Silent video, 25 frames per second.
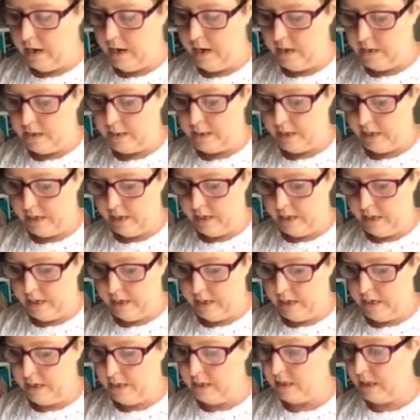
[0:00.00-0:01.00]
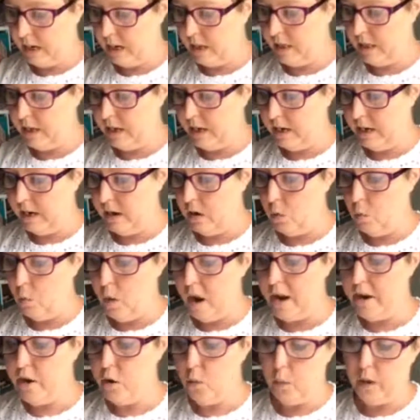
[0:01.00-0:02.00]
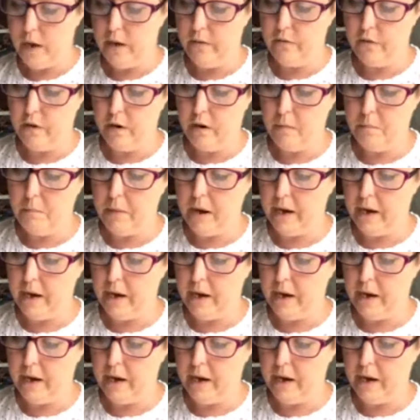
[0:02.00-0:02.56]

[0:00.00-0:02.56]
it is the where you are weaving,